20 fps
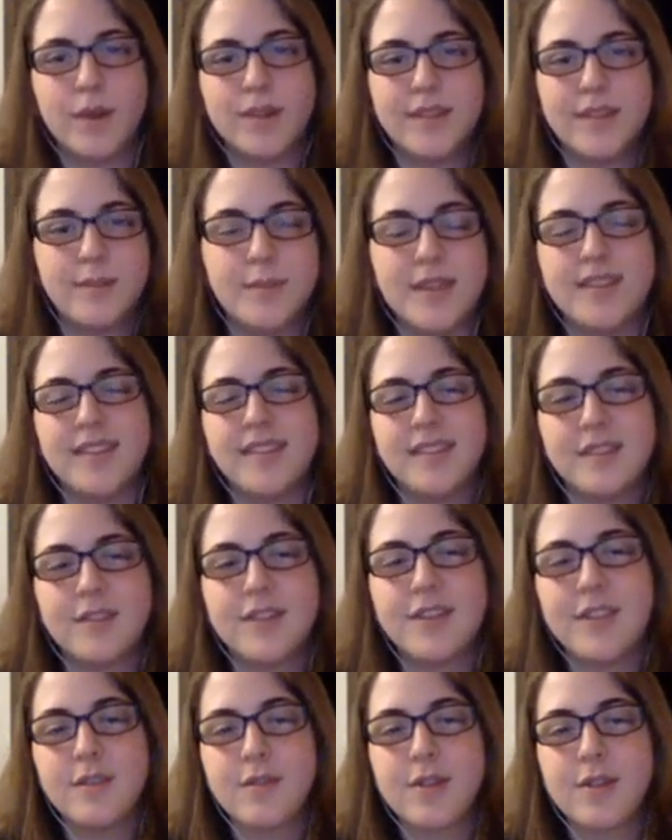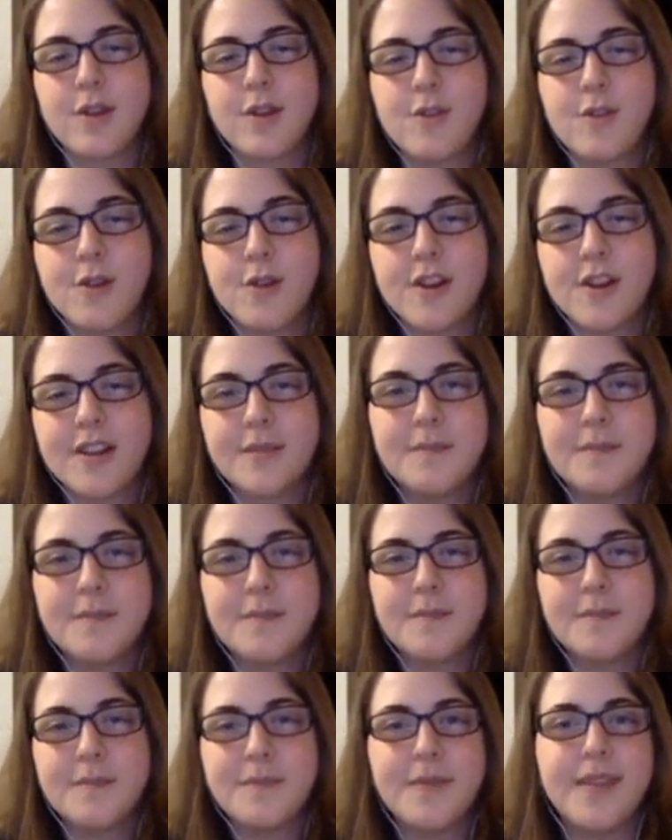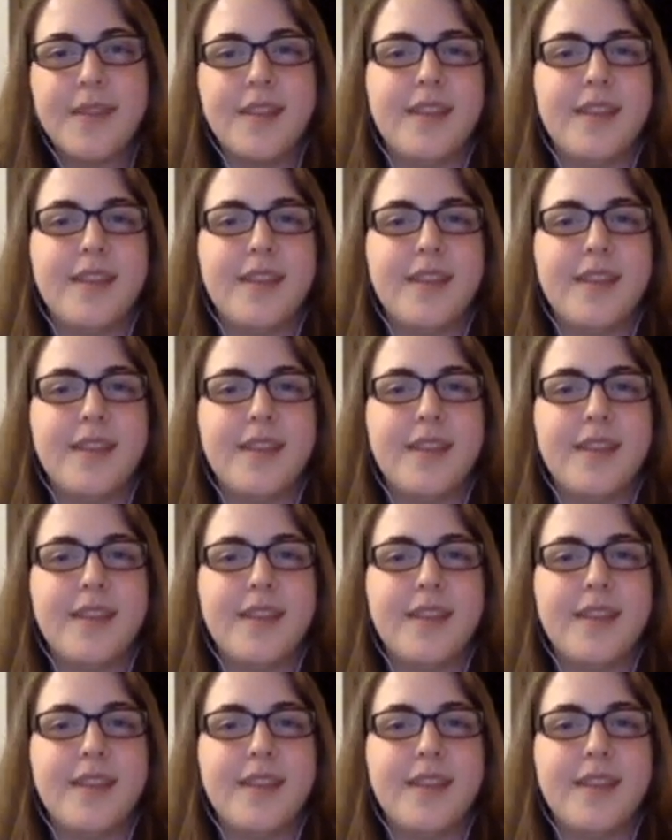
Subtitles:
what species are in the recording.